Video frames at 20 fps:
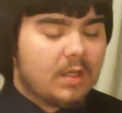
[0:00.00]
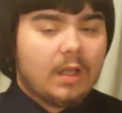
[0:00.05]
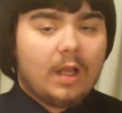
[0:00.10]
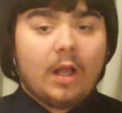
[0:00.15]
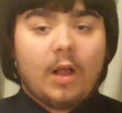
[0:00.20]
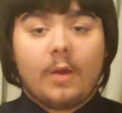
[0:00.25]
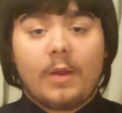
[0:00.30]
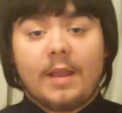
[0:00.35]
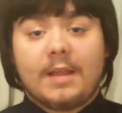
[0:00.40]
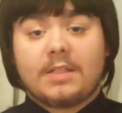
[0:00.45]

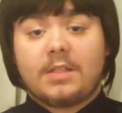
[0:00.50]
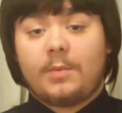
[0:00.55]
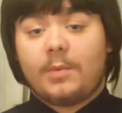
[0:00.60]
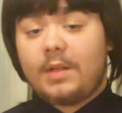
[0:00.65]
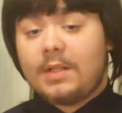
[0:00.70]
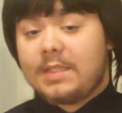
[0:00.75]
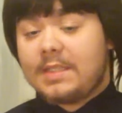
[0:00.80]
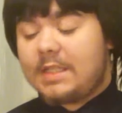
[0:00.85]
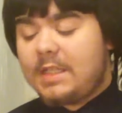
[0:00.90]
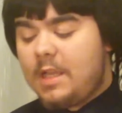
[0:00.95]
Okay, so I'm
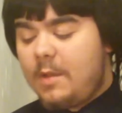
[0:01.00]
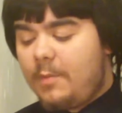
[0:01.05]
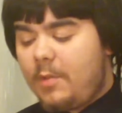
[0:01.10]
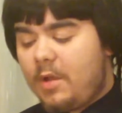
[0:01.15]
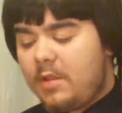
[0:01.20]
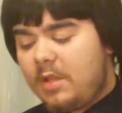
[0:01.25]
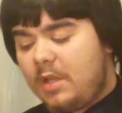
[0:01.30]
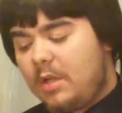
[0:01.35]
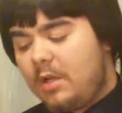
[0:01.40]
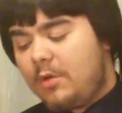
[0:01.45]
going to skip
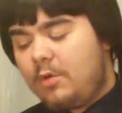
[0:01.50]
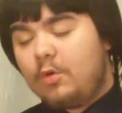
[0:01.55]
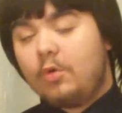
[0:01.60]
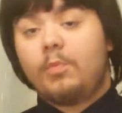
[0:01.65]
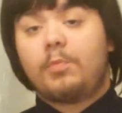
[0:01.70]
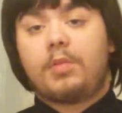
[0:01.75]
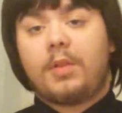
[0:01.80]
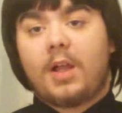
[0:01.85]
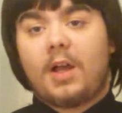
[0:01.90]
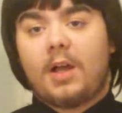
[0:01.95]
all the
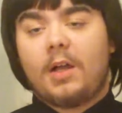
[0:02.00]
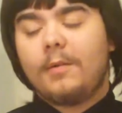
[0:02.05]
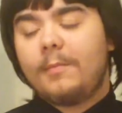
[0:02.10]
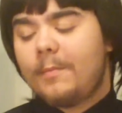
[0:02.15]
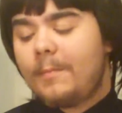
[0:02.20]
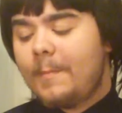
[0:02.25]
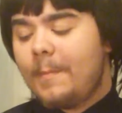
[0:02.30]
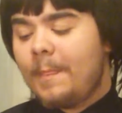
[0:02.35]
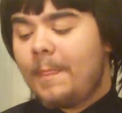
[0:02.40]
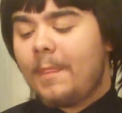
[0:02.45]
hoopla
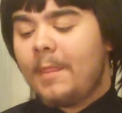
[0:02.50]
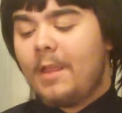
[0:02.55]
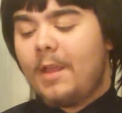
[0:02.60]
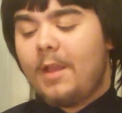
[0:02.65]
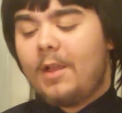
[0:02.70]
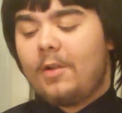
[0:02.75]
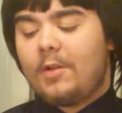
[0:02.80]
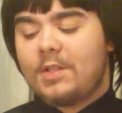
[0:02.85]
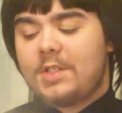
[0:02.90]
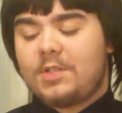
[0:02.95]

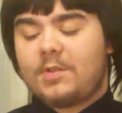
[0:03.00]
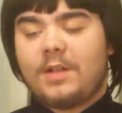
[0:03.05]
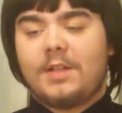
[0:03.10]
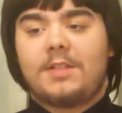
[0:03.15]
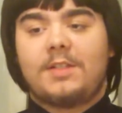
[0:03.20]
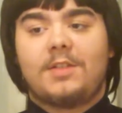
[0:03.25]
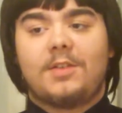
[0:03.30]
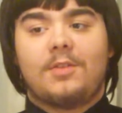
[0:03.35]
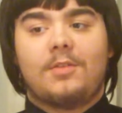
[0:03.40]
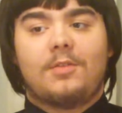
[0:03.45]
and go straight
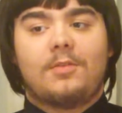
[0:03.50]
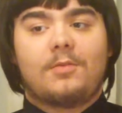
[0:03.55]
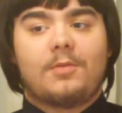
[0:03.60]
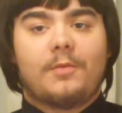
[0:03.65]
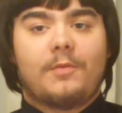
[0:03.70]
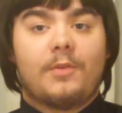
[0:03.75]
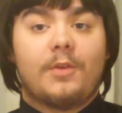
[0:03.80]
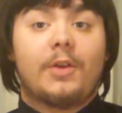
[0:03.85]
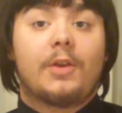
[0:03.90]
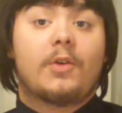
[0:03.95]
to
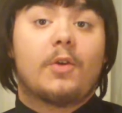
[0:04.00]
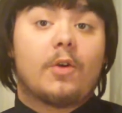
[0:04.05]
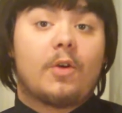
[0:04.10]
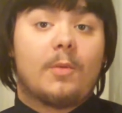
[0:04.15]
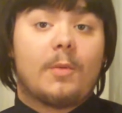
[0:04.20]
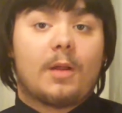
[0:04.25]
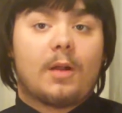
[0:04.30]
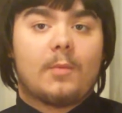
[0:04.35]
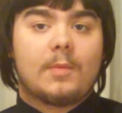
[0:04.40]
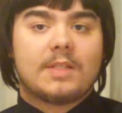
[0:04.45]
reviewing Coco
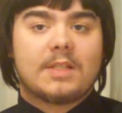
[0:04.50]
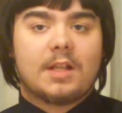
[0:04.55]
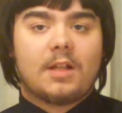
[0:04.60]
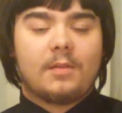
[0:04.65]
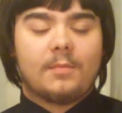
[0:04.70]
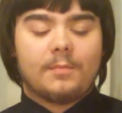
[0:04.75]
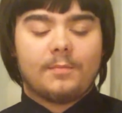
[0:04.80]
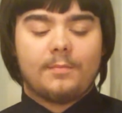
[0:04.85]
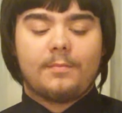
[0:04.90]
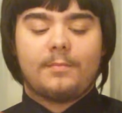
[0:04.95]
Mademoiselle
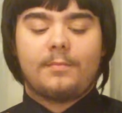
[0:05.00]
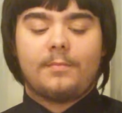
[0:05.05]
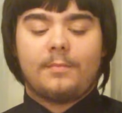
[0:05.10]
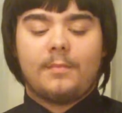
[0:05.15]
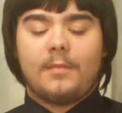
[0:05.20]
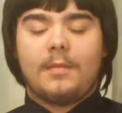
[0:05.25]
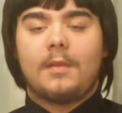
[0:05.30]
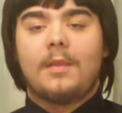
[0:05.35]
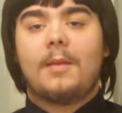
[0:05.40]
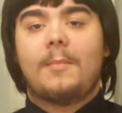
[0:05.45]

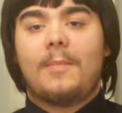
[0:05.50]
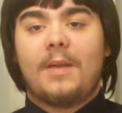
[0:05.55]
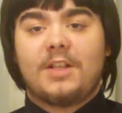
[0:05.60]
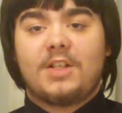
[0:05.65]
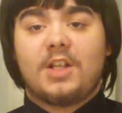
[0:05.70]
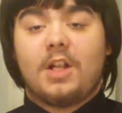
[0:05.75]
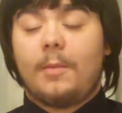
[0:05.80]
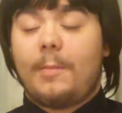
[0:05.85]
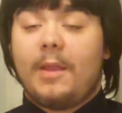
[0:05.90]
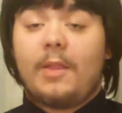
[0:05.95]
by
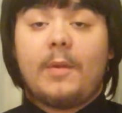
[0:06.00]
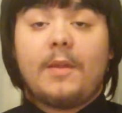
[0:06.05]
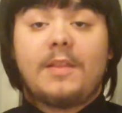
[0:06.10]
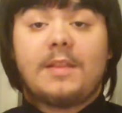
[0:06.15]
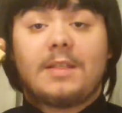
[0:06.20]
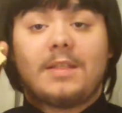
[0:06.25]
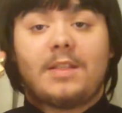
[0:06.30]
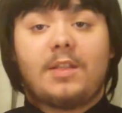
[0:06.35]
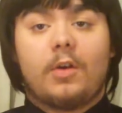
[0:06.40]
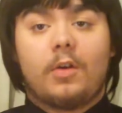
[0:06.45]
Chanel. By the way, this
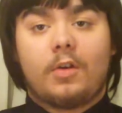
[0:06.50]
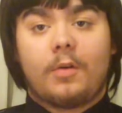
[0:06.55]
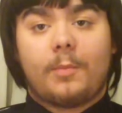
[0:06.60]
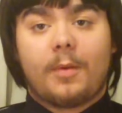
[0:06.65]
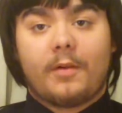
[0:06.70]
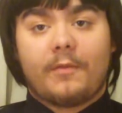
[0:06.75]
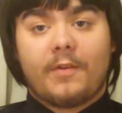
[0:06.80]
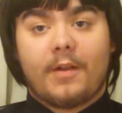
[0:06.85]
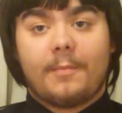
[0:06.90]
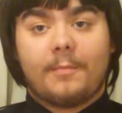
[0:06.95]
is the Eau de
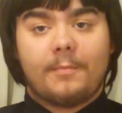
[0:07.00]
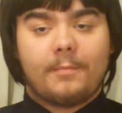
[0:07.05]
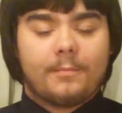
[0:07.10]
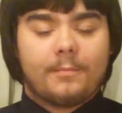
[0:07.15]
Parfum,